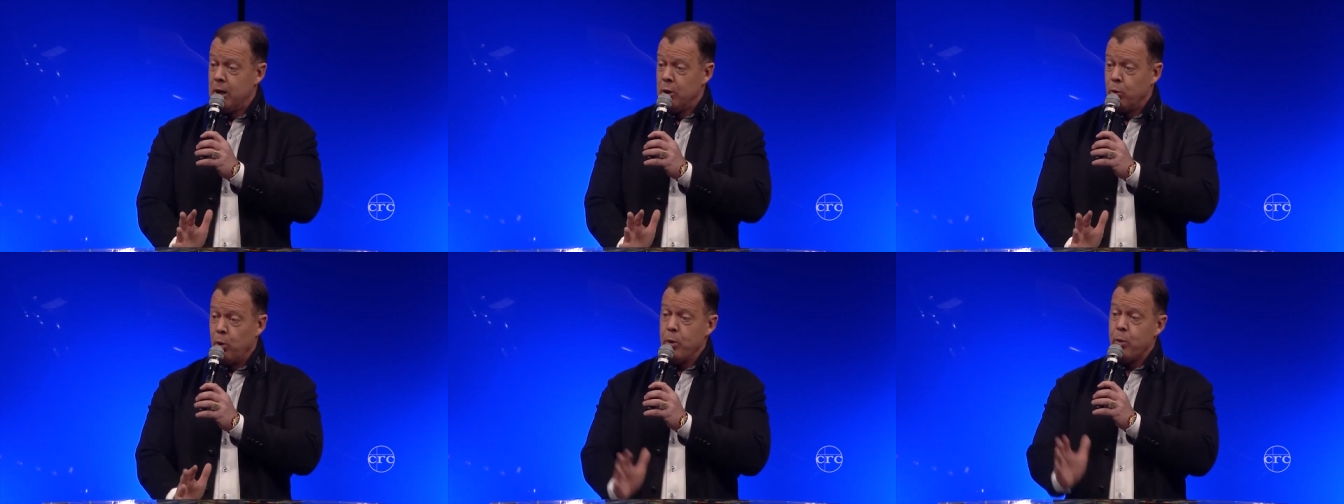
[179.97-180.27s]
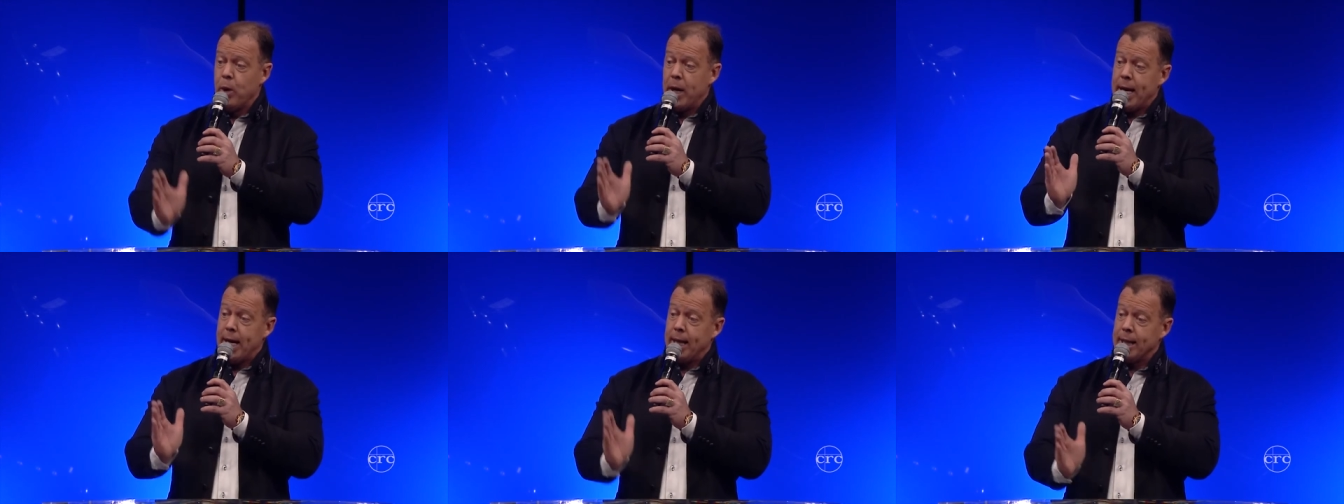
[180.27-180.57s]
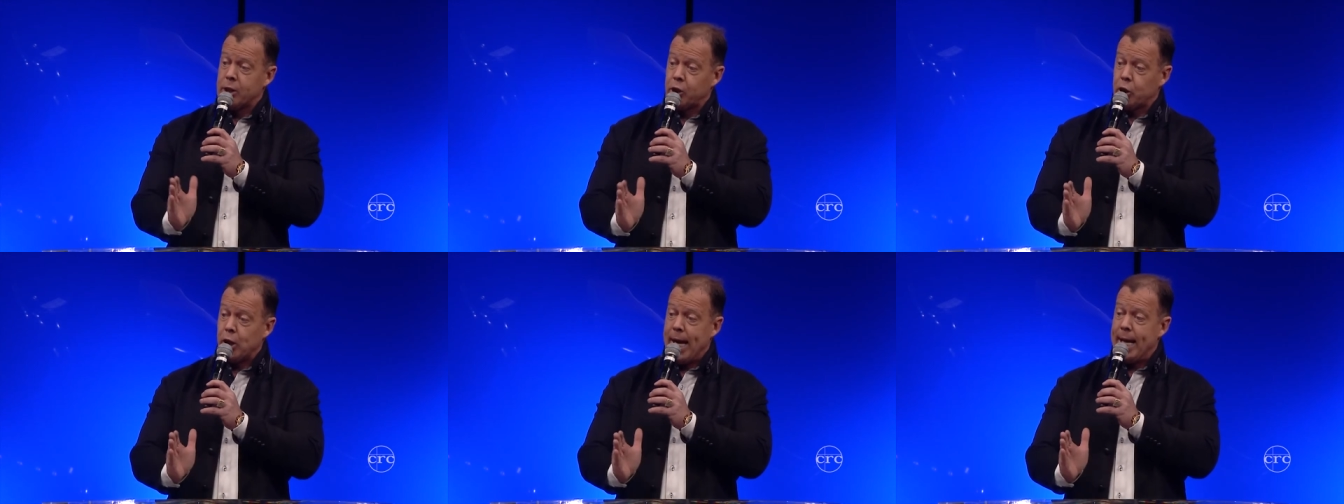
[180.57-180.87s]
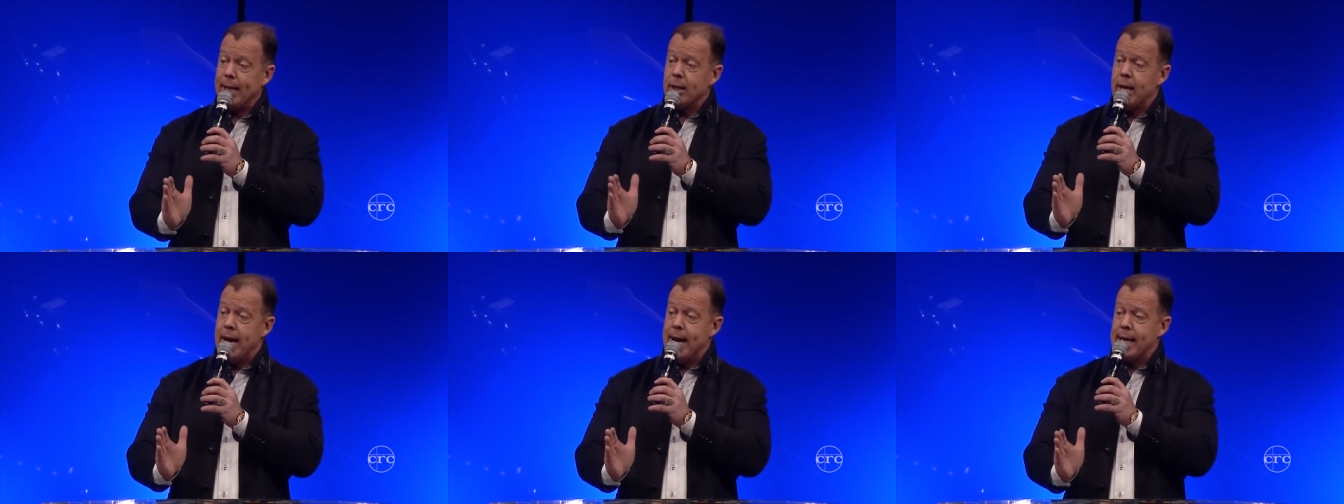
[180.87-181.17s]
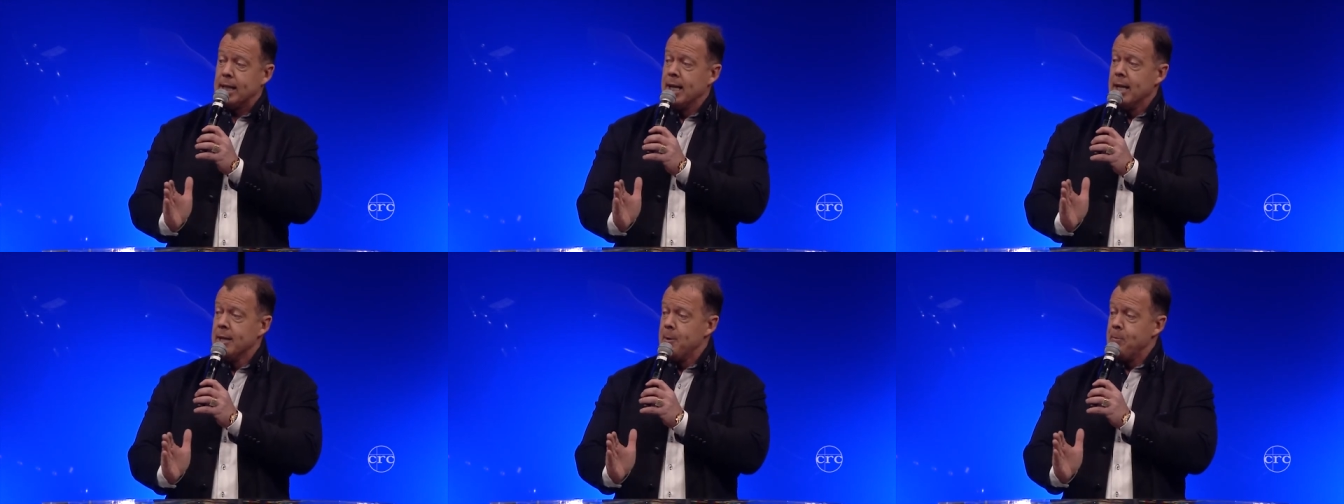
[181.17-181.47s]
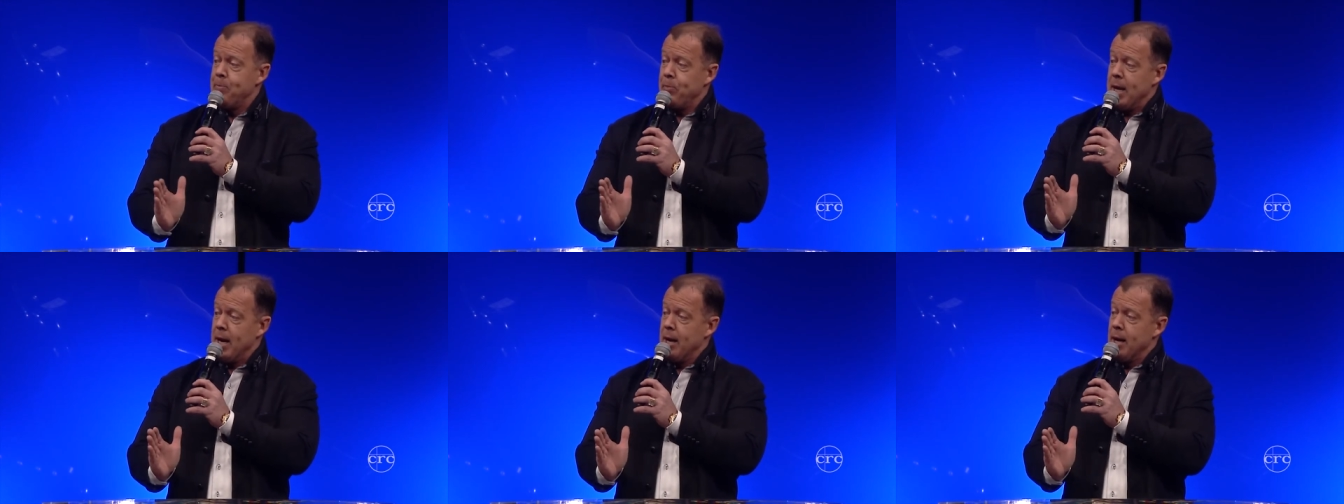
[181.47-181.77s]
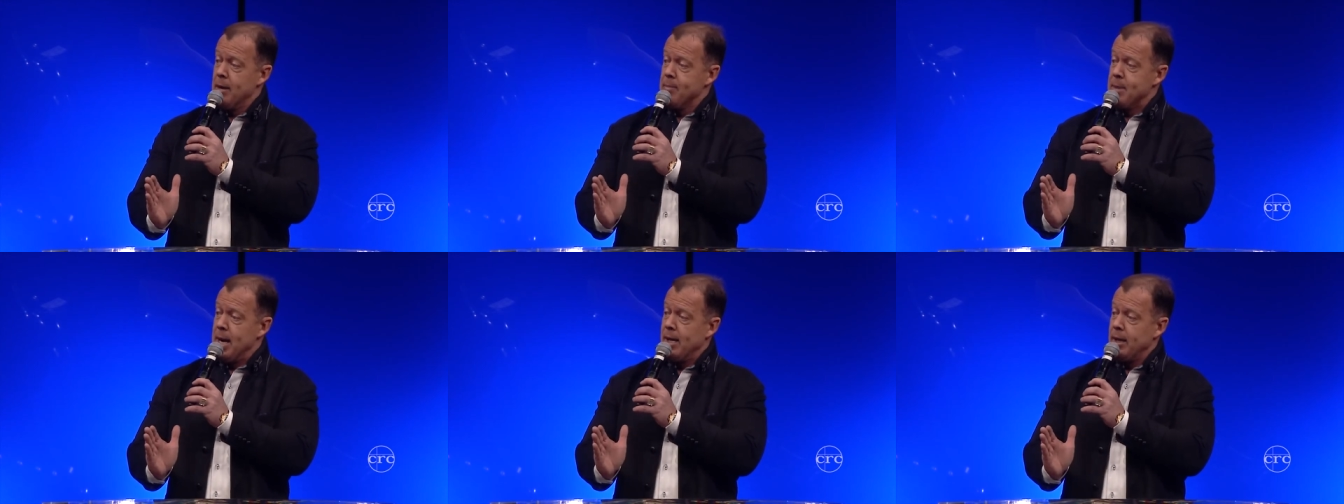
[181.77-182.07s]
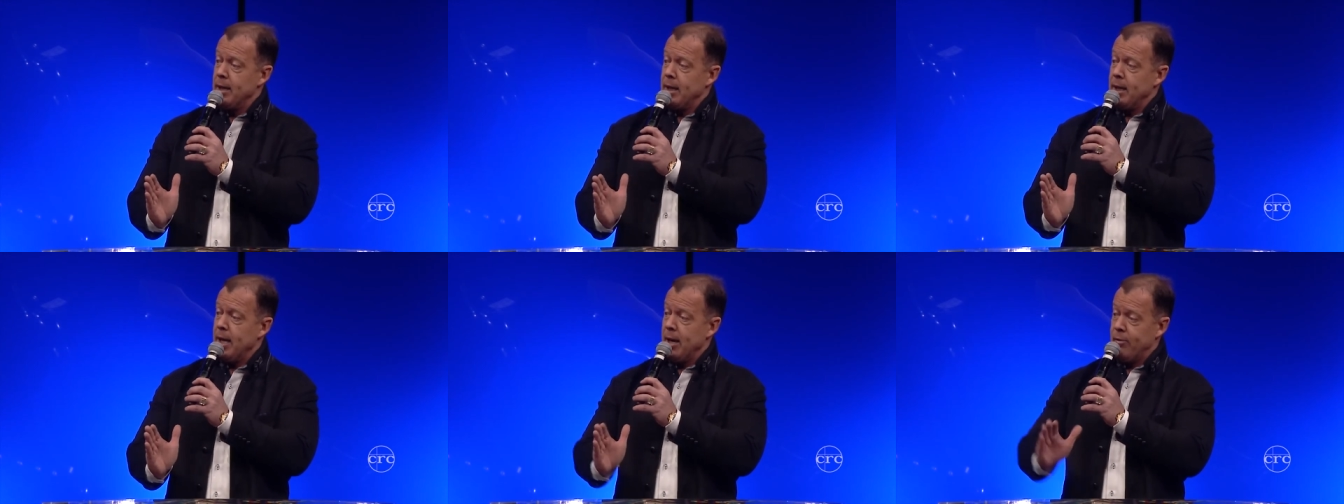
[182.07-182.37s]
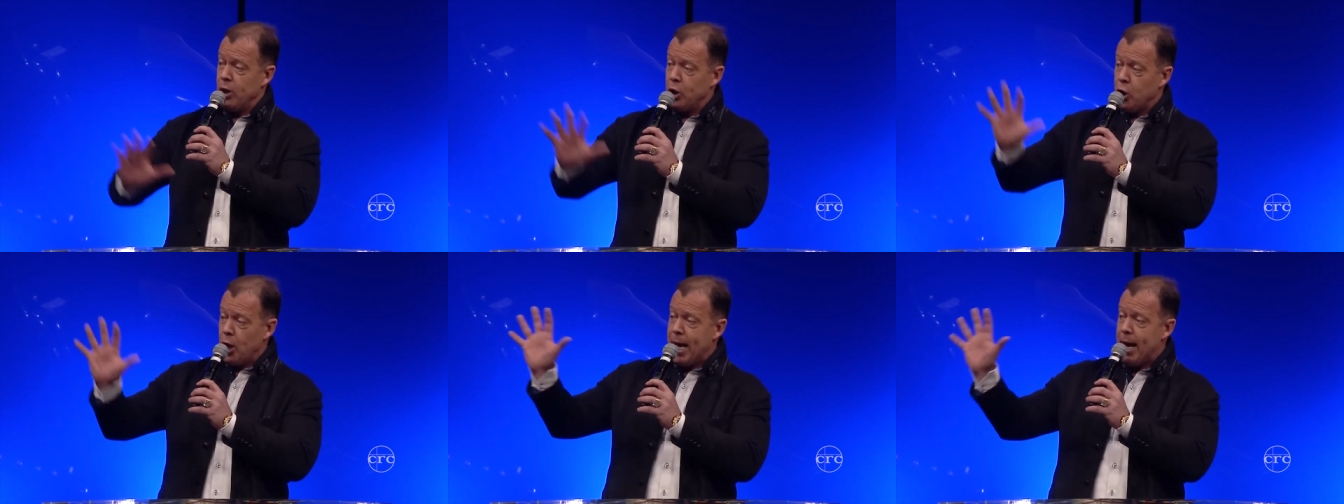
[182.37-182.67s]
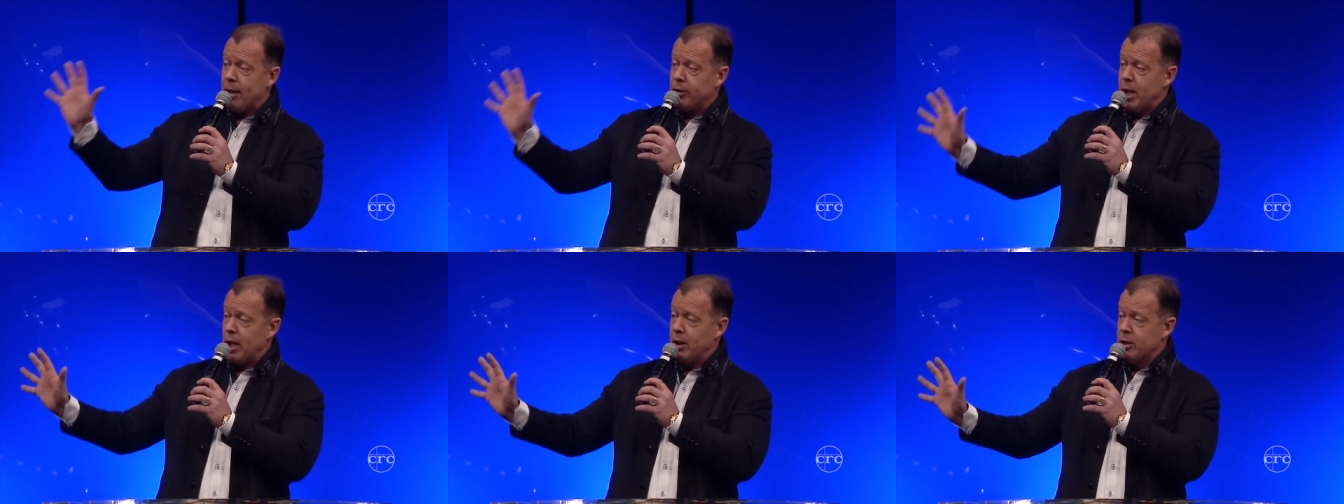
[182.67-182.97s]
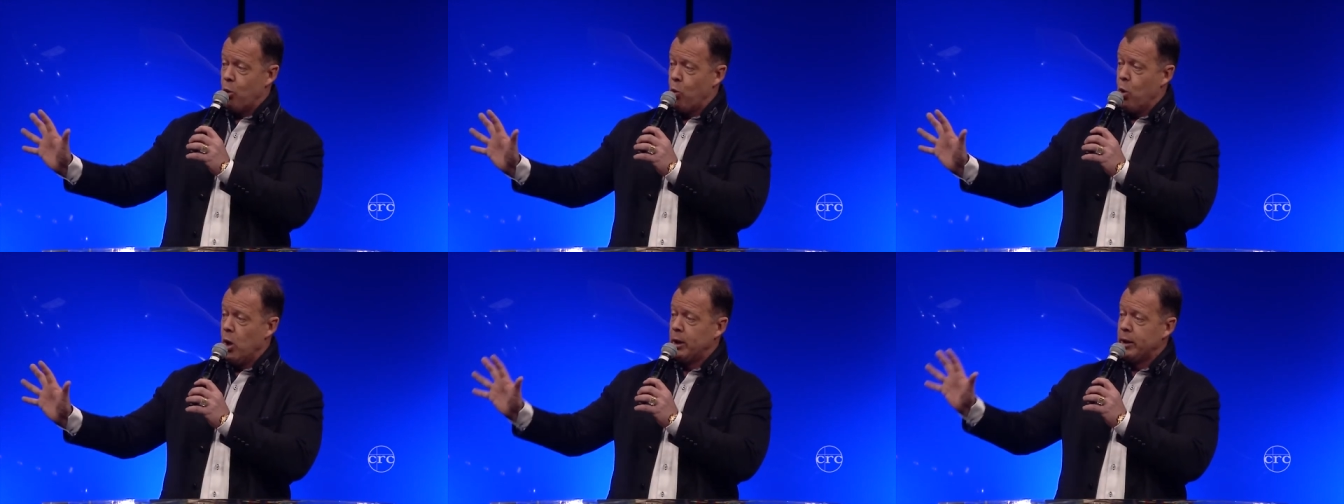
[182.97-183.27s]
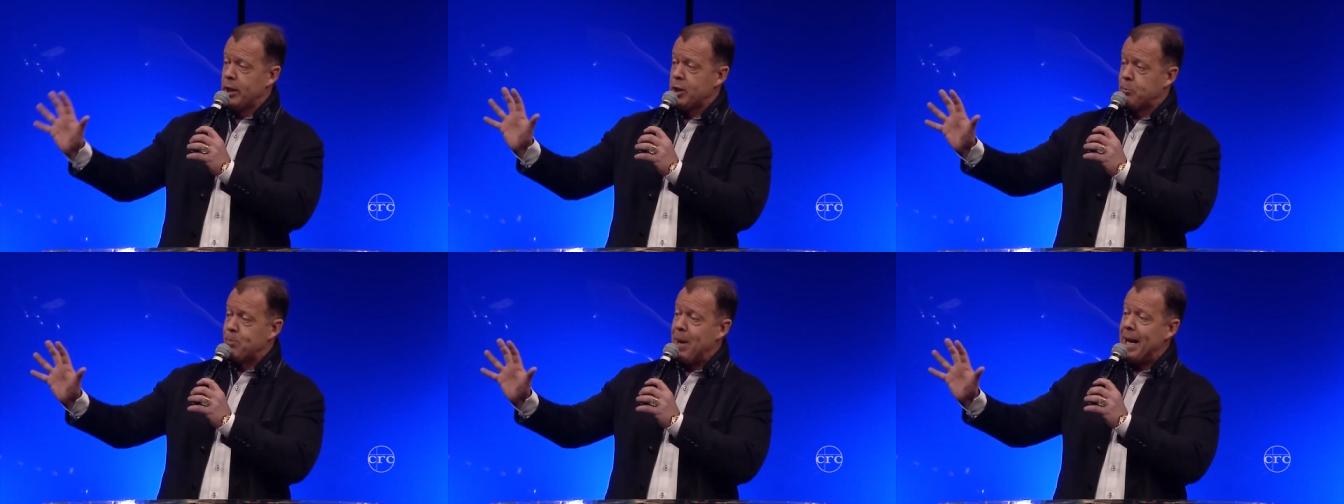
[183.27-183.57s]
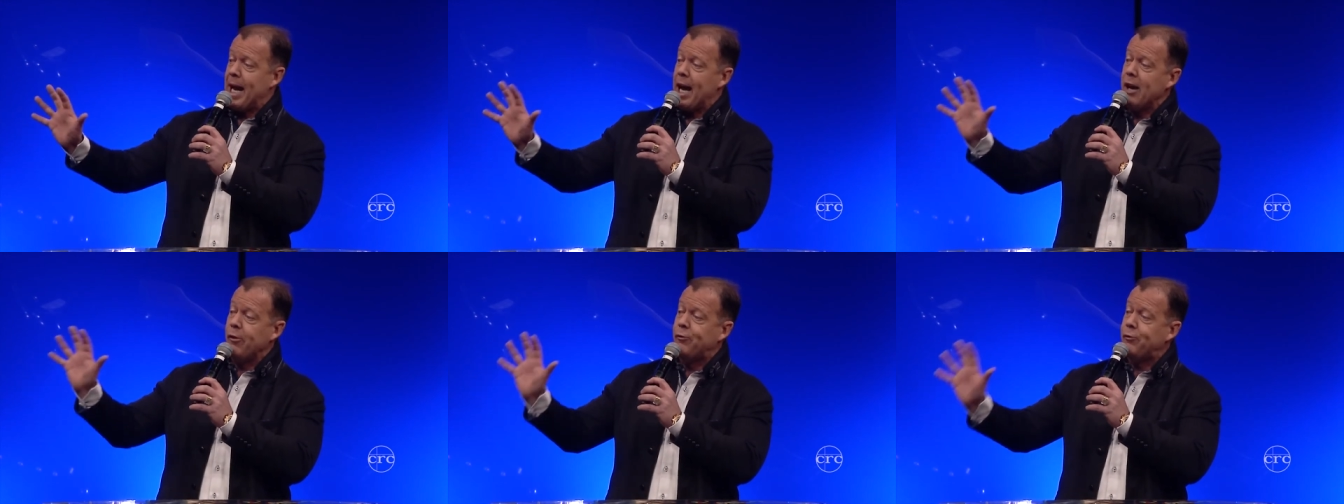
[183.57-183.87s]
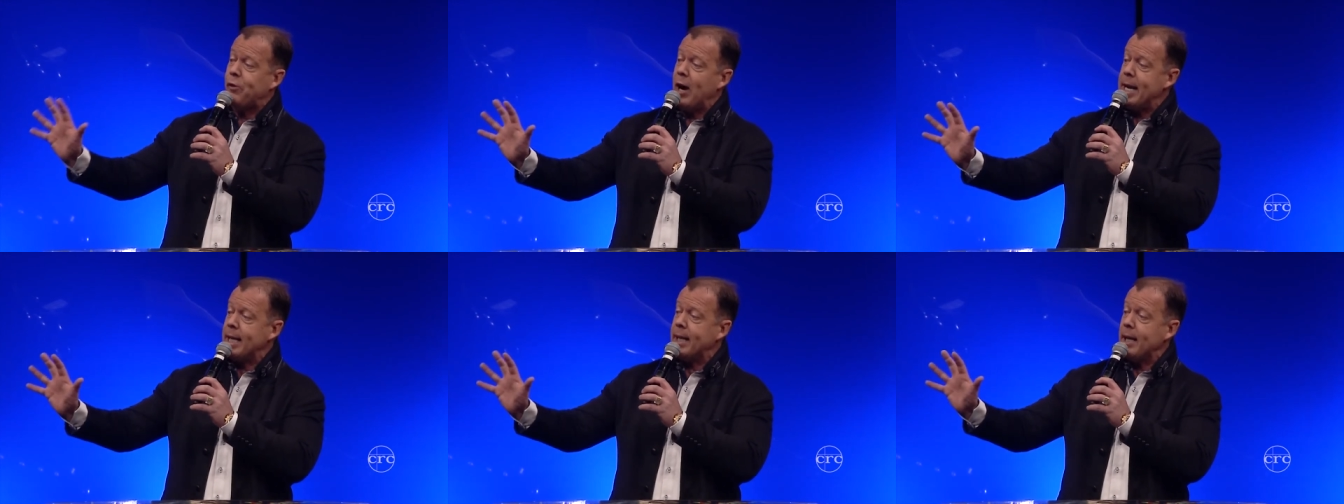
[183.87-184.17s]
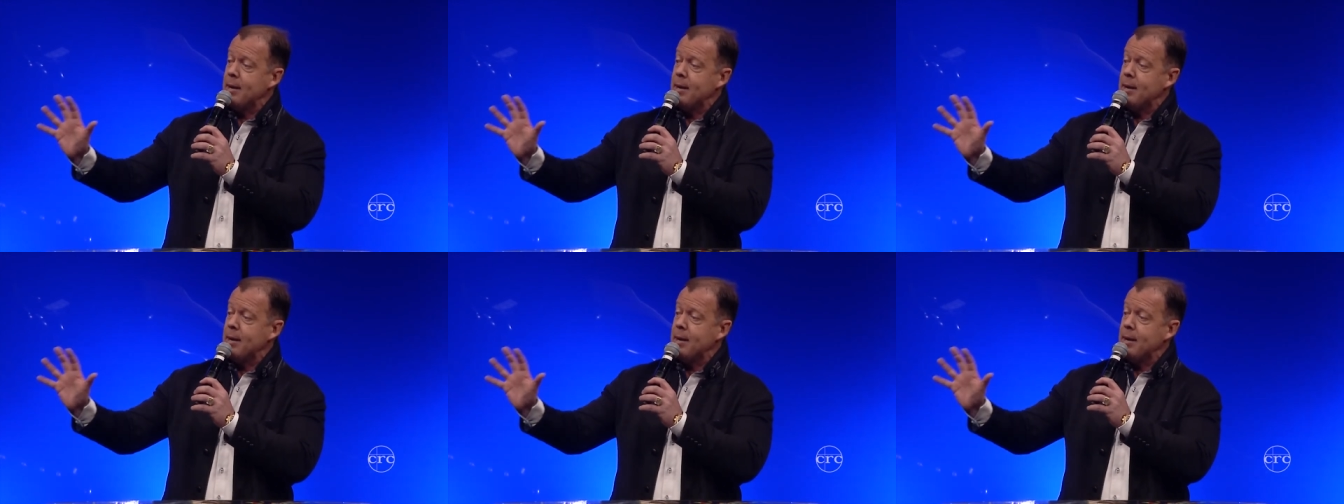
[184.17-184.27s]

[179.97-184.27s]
We want to understand that um, everything out there in the world is but a fake